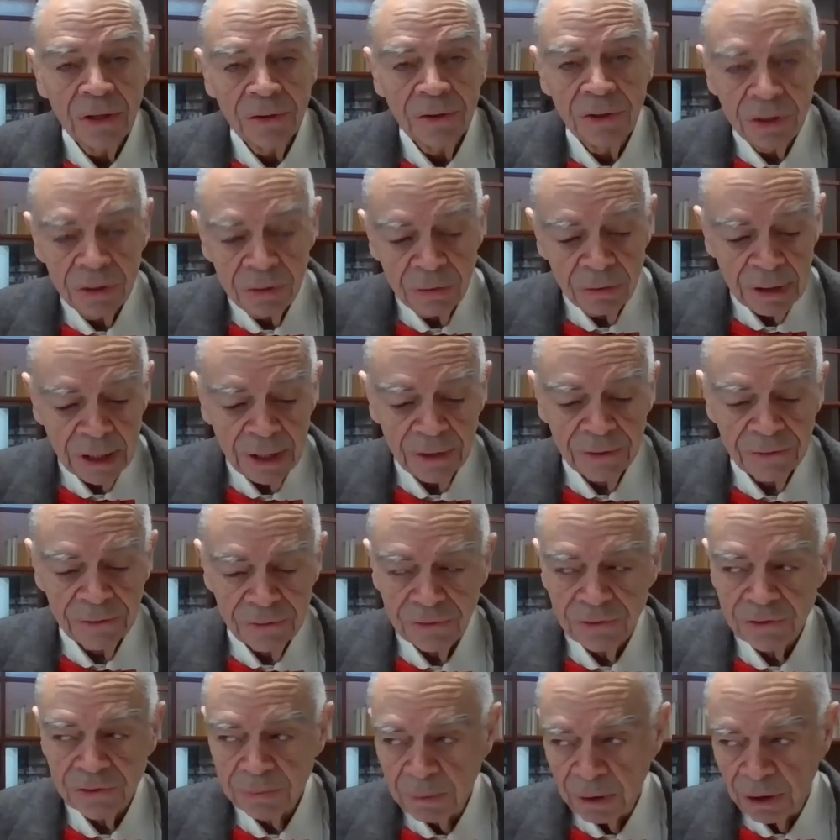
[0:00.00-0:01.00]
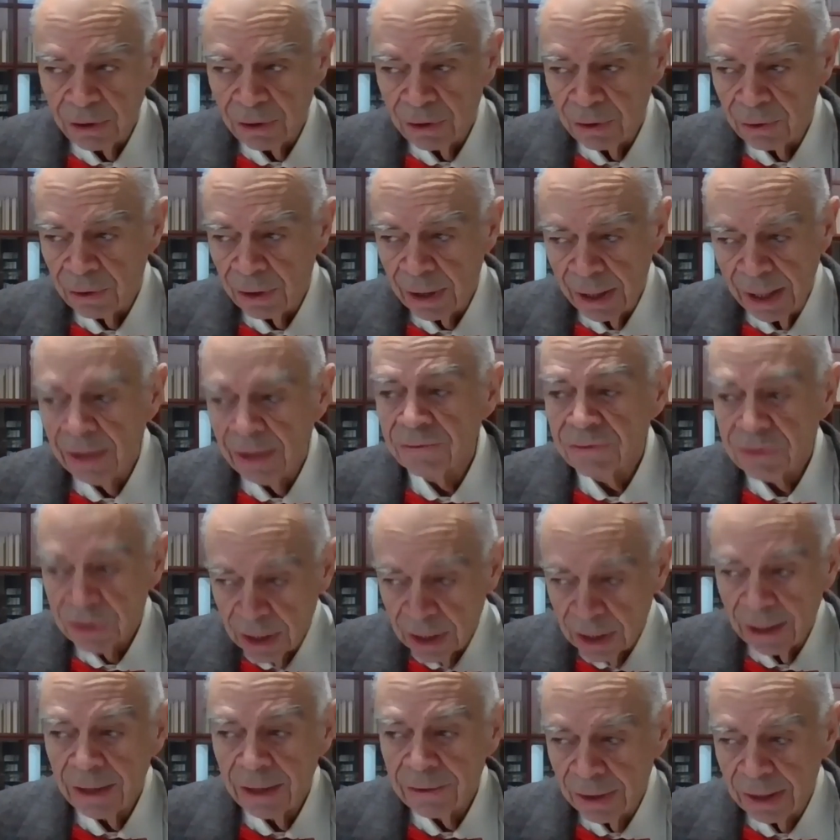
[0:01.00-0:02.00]
Duke has
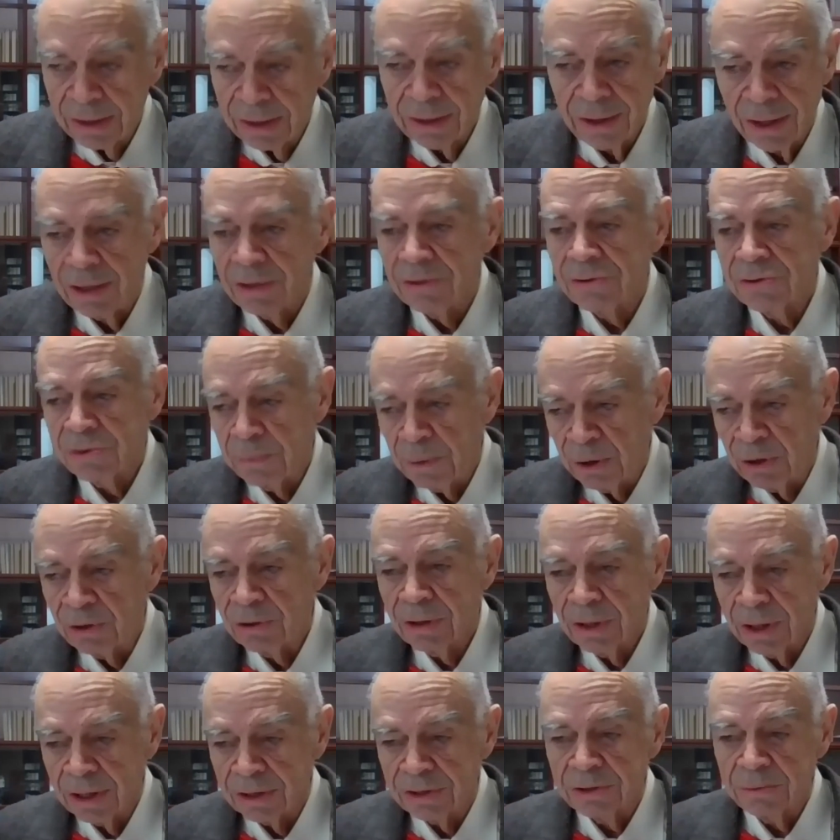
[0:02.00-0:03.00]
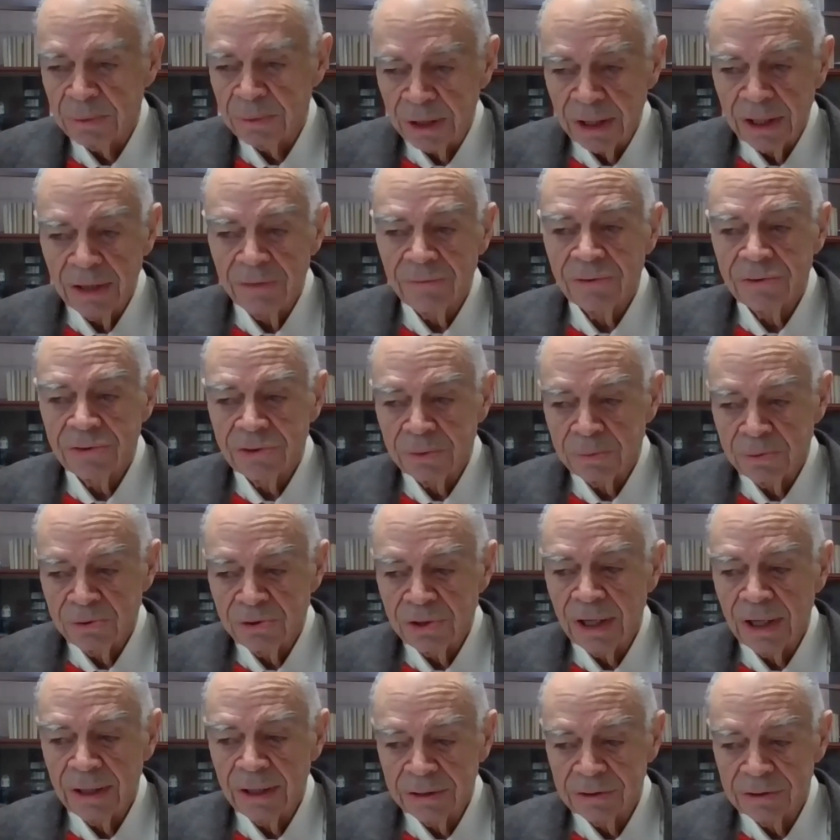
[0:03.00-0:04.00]
not a small collection, but they have a
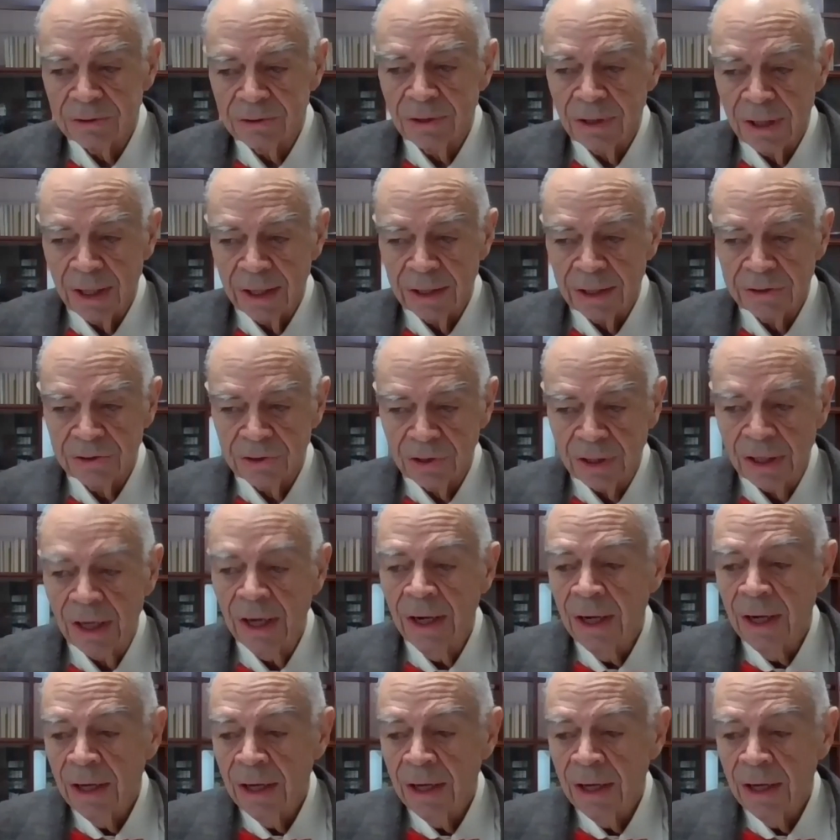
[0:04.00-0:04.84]
substantial collection